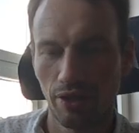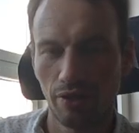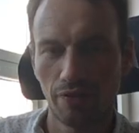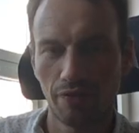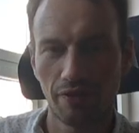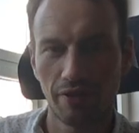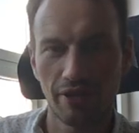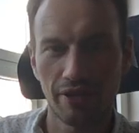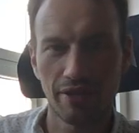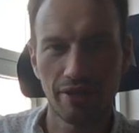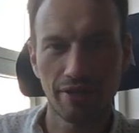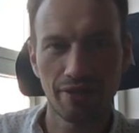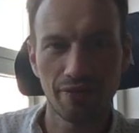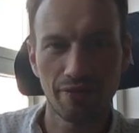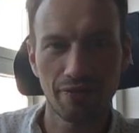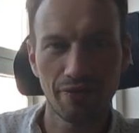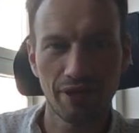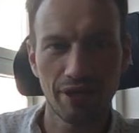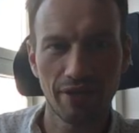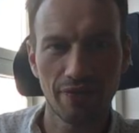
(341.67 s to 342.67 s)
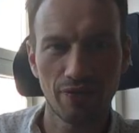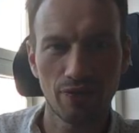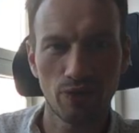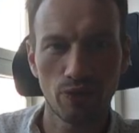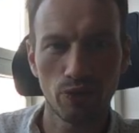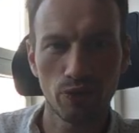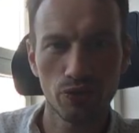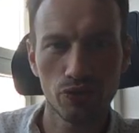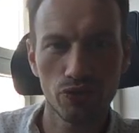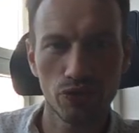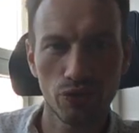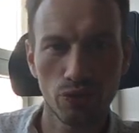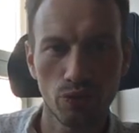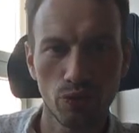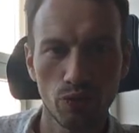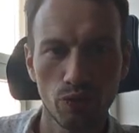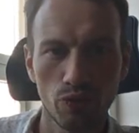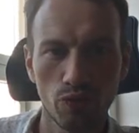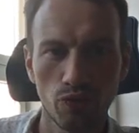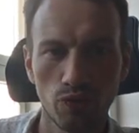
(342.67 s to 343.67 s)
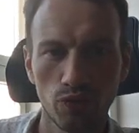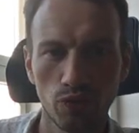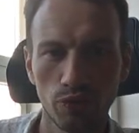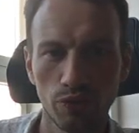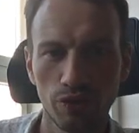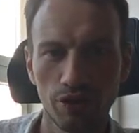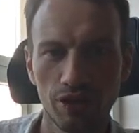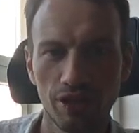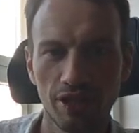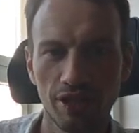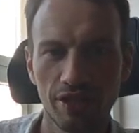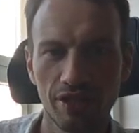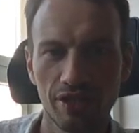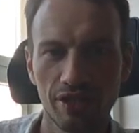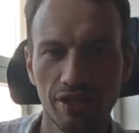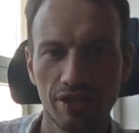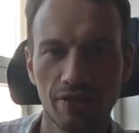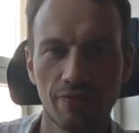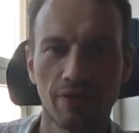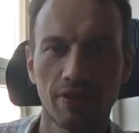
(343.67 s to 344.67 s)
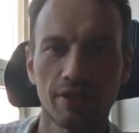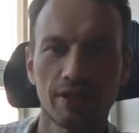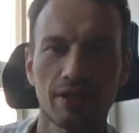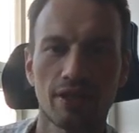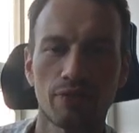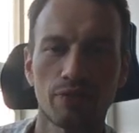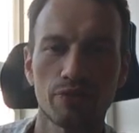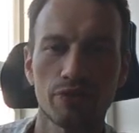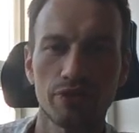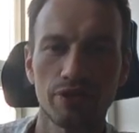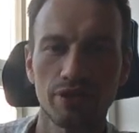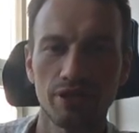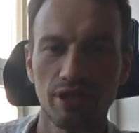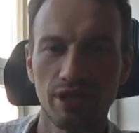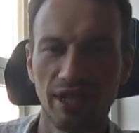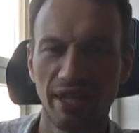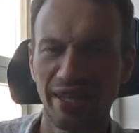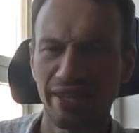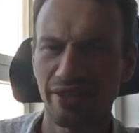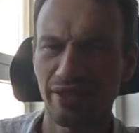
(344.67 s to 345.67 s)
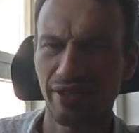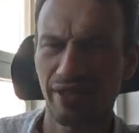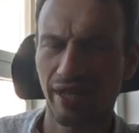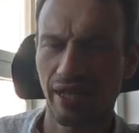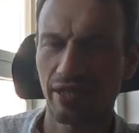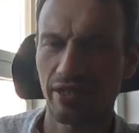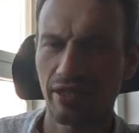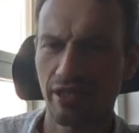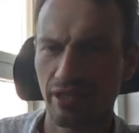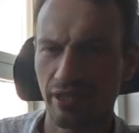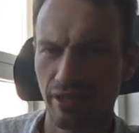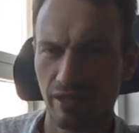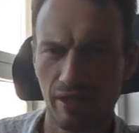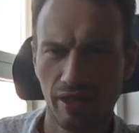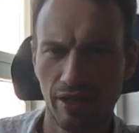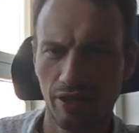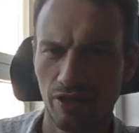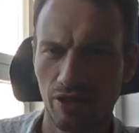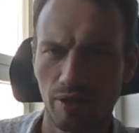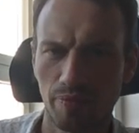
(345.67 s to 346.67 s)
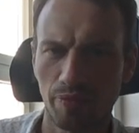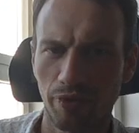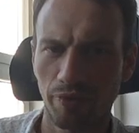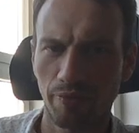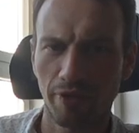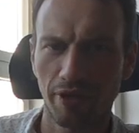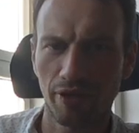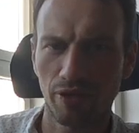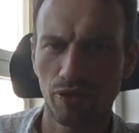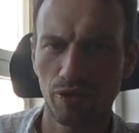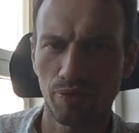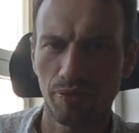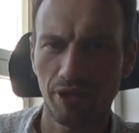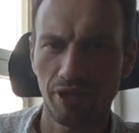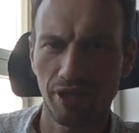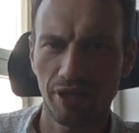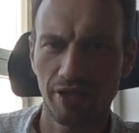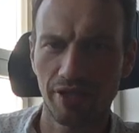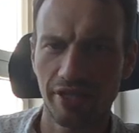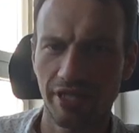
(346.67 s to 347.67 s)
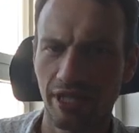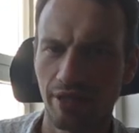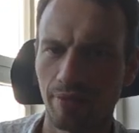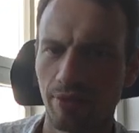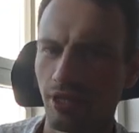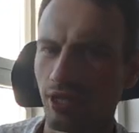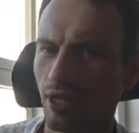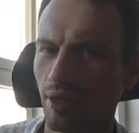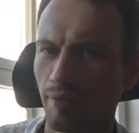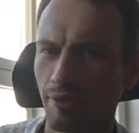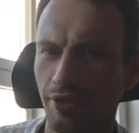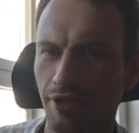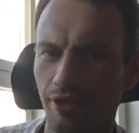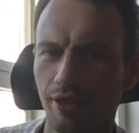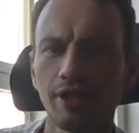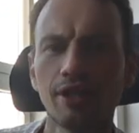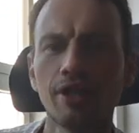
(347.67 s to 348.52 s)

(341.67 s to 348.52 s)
where we have also fluid density 1000, and the case is actually prepared to be extremely laminar.